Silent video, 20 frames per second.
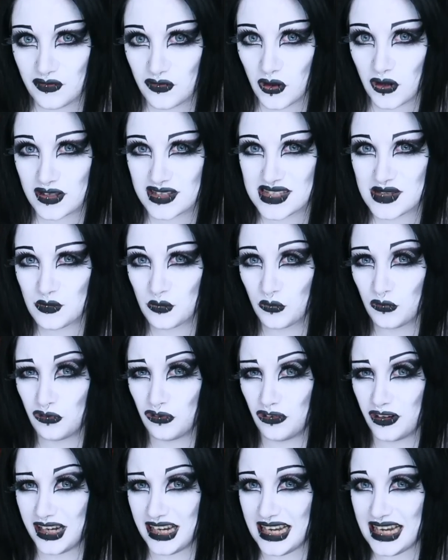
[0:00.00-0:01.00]
I've got
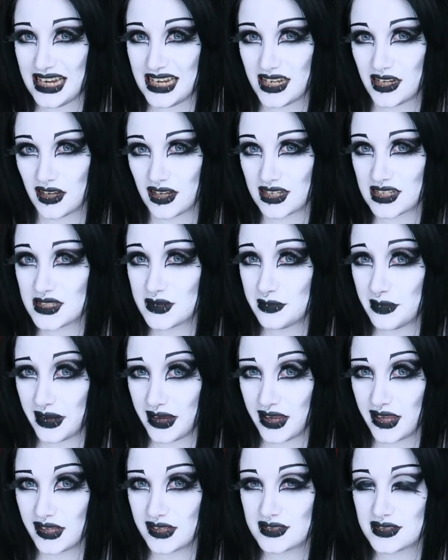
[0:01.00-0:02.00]
some really nice
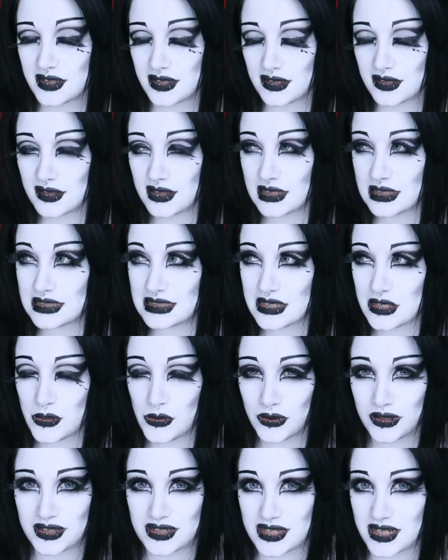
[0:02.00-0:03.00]
bags, like things that
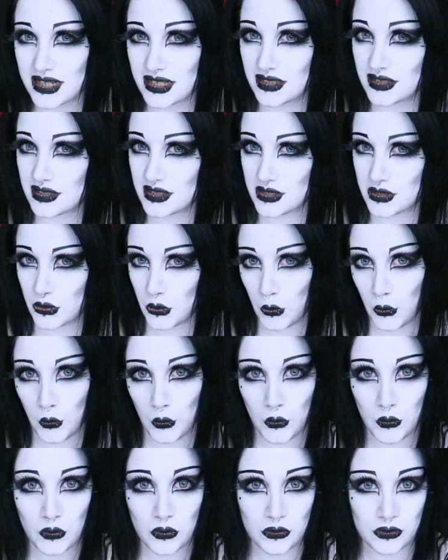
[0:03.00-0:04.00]
you can take to
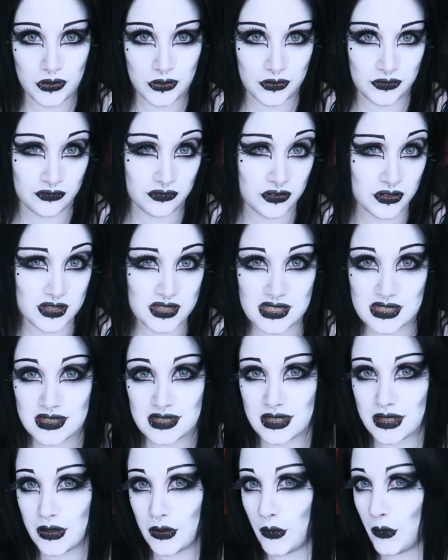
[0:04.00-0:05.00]
school or
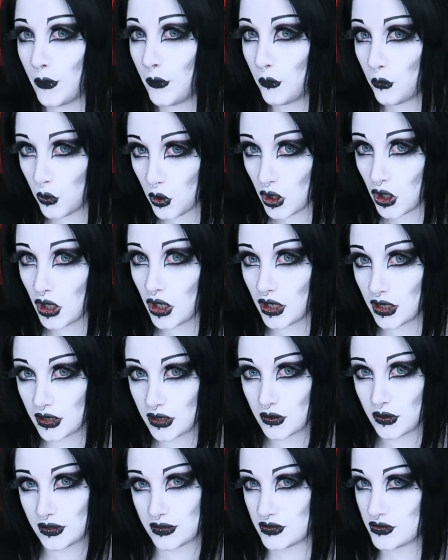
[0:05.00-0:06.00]
university or work,
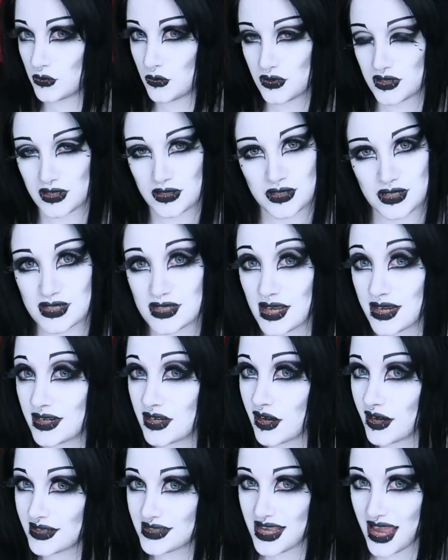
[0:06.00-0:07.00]
and also just like
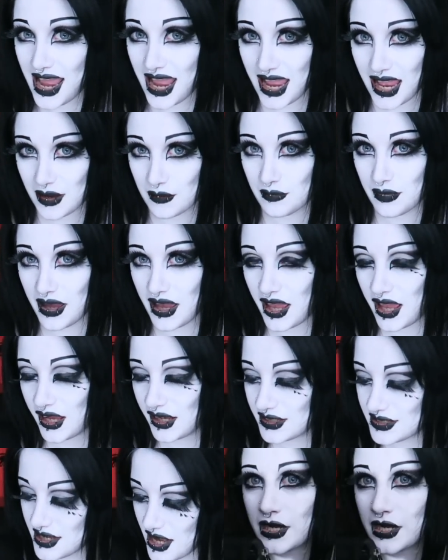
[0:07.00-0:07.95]
nice handbags.